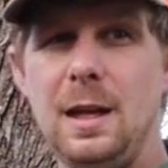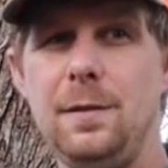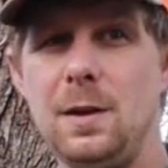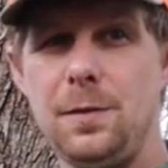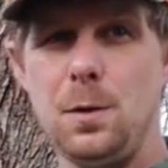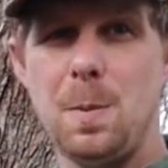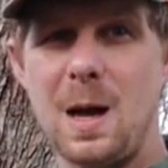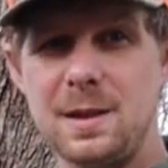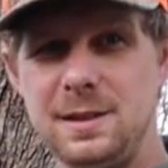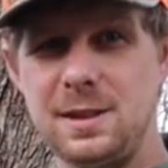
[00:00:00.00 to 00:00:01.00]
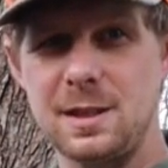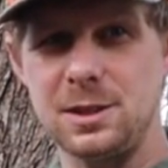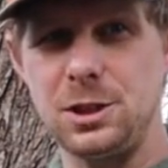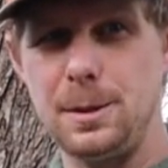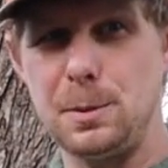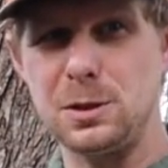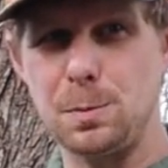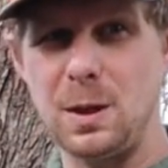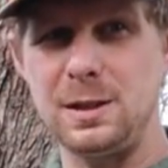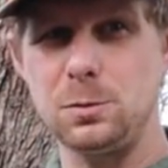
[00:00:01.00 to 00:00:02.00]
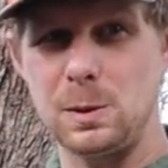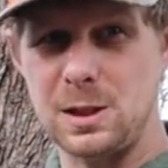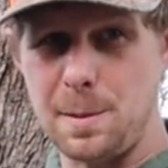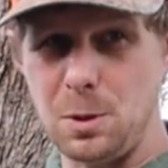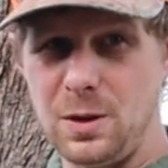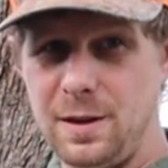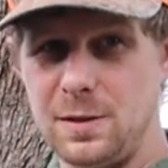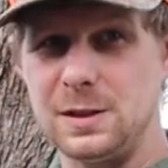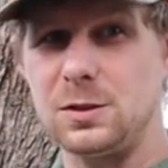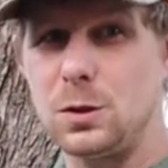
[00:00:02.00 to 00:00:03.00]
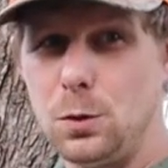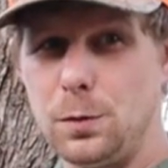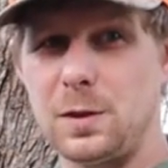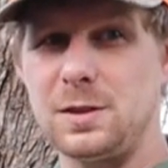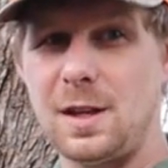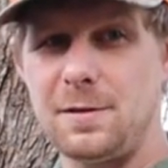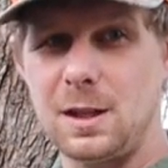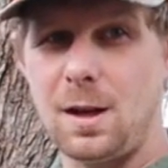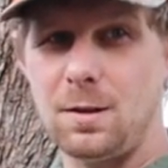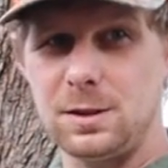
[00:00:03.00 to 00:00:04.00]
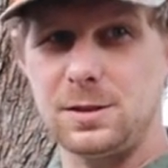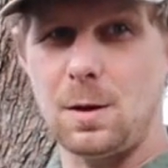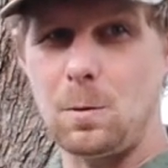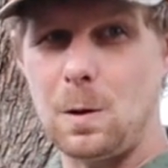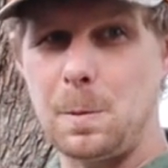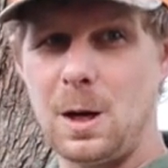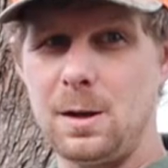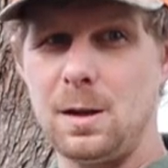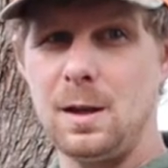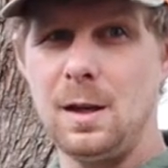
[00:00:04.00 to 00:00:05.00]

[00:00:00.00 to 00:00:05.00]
Even if you bought these at the cheapest place, which I believe is 2 for $7 at Walmart,